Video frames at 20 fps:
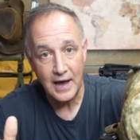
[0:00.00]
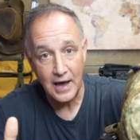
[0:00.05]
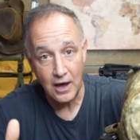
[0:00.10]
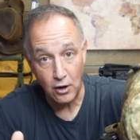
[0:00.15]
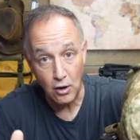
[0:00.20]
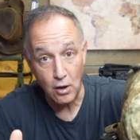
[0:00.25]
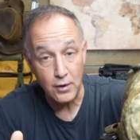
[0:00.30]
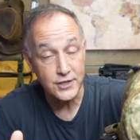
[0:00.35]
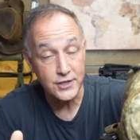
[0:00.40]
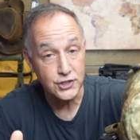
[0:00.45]

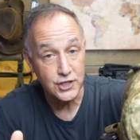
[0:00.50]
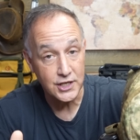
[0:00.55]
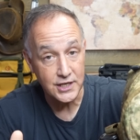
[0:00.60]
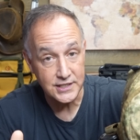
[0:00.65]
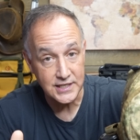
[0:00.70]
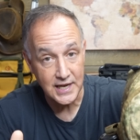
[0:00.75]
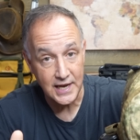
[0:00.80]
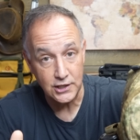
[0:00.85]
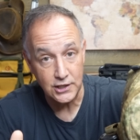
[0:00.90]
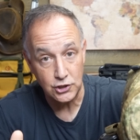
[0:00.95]
how long it's going
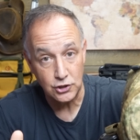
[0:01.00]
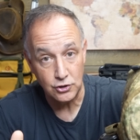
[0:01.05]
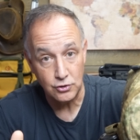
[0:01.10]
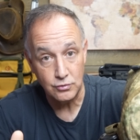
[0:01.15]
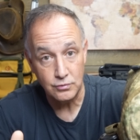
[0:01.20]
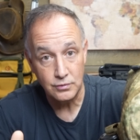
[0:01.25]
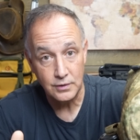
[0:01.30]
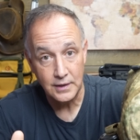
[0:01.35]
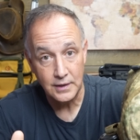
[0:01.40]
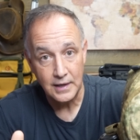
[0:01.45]
to take
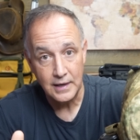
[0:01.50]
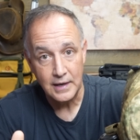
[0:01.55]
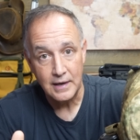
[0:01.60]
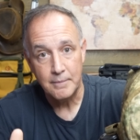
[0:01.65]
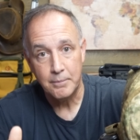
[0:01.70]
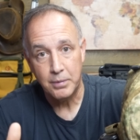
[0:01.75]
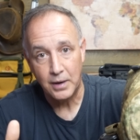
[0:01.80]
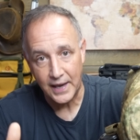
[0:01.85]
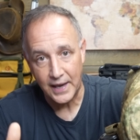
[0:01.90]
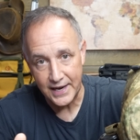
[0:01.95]
you,
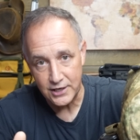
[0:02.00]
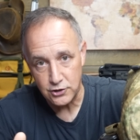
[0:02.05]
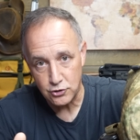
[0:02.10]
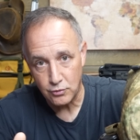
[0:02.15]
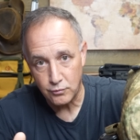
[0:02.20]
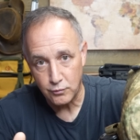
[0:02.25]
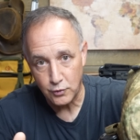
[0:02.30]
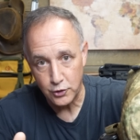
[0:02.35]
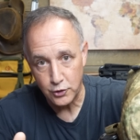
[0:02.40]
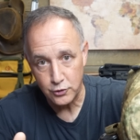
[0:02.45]
plan
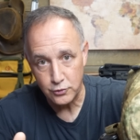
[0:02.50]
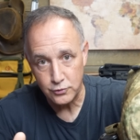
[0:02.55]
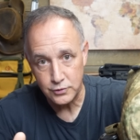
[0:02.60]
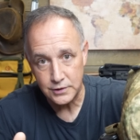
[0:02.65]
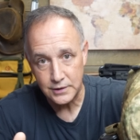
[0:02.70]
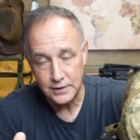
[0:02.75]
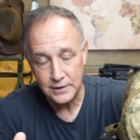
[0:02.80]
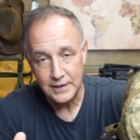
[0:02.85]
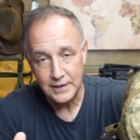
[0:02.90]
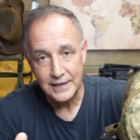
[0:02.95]
your
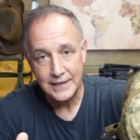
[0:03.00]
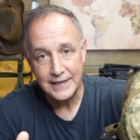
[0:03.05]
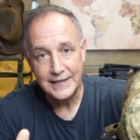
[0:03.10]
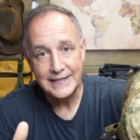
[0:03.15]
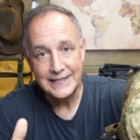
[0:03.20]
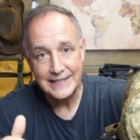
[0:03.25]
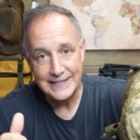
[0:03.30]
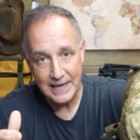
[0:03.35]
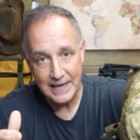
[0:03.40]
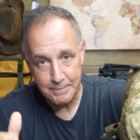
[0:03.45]
route,
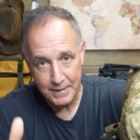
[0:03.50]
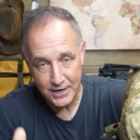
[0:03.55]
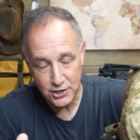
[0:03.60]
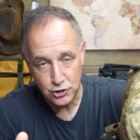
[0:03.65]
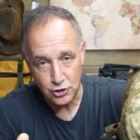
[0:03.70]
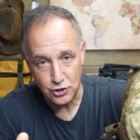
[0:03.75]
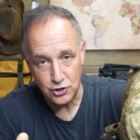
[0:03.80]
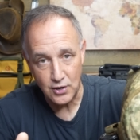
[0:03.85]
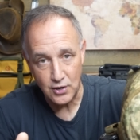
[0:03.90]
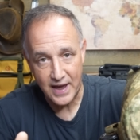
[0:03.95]
make
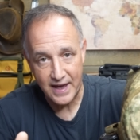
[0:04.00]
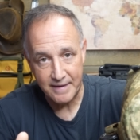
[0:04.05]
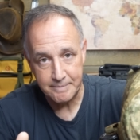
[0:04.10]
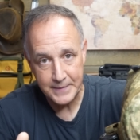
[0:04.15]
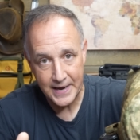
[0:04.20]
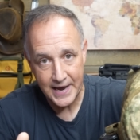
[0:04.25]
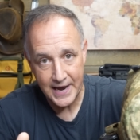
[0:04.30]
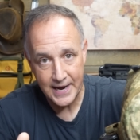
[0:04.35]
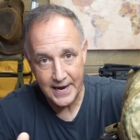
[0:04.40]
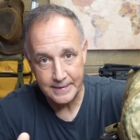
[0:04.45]
sure you have
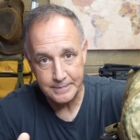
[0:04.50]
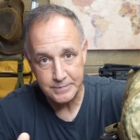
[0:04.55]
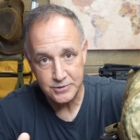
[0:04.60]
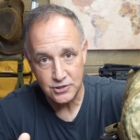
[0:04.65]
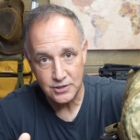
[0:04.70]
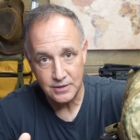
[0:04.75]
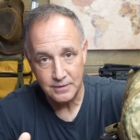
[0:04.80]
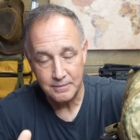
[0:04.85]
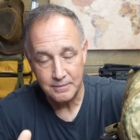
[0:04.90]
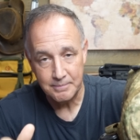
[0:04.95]

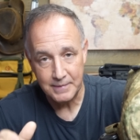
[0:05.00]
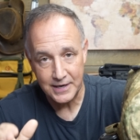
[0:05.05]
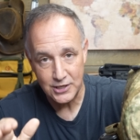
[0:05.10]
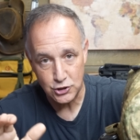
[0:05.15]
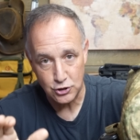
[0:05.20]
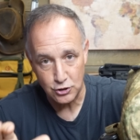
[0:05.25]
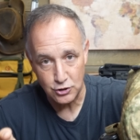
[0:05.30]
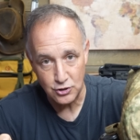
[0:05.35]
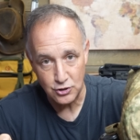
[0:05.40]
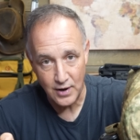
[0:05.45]
maps,
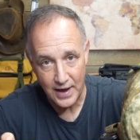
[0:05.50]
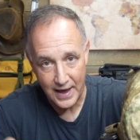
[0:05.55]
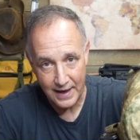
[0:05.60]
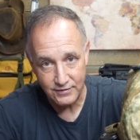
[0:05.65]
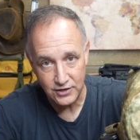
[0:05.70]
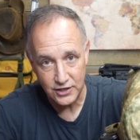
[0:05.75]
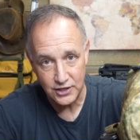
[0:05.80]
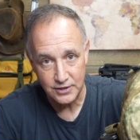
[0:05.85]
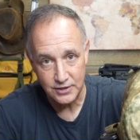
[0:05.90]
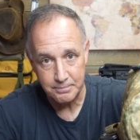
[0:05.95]
make sure you
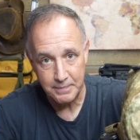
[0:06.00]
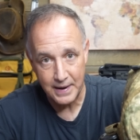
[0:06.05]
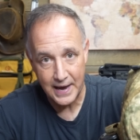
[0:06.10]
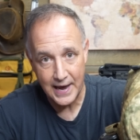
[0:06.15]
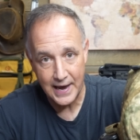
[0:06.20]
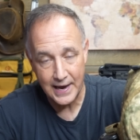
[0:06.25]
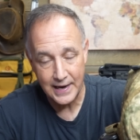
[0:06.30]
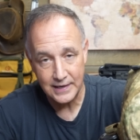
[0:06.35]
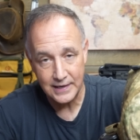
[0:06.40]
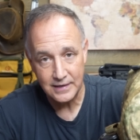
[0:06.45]
have a good
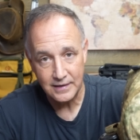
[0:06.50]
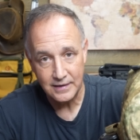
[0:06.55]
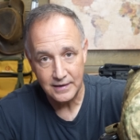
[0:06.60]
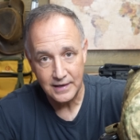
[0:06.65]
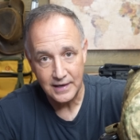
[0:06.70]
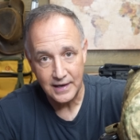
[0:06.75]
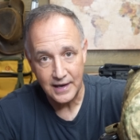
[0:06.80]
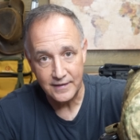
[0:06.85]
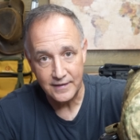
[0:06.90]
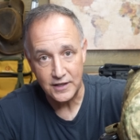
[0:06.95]
bag,
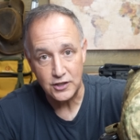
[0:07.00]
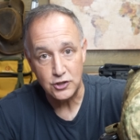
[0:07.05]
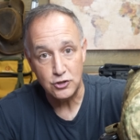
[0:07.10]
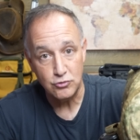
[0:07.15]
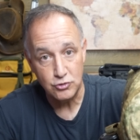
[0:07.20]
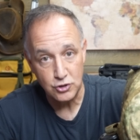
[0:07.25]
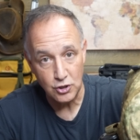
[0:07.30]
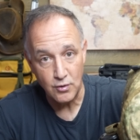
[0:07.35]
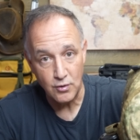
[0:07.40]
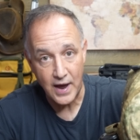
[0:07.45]
and that
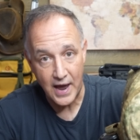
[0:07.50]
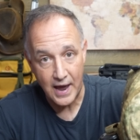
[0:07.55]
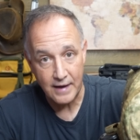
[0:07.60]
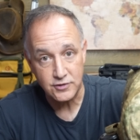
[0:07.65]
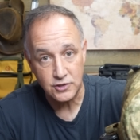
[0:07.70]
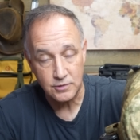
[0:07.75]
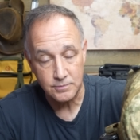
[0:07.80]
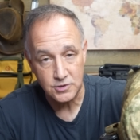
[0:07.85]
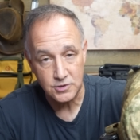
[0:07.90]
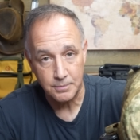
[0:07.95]
you do
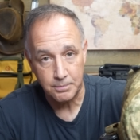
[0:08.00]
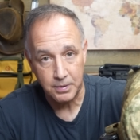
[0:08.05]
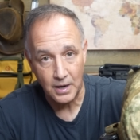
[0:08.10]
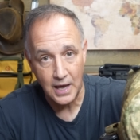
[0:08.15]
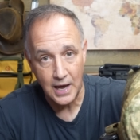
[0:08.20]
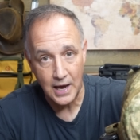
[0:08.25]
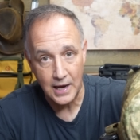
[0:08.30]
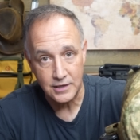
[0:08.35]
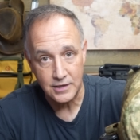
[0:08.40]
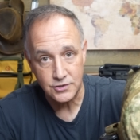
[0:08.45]
have some
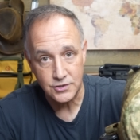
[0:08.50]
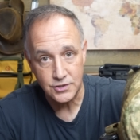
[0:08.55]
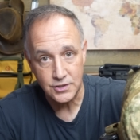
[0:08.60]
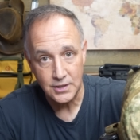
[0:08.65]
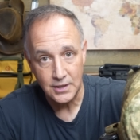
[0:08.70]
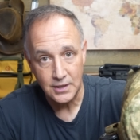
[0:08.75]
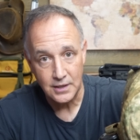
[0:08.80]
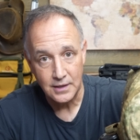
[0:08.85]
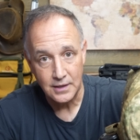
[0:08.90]
supplies.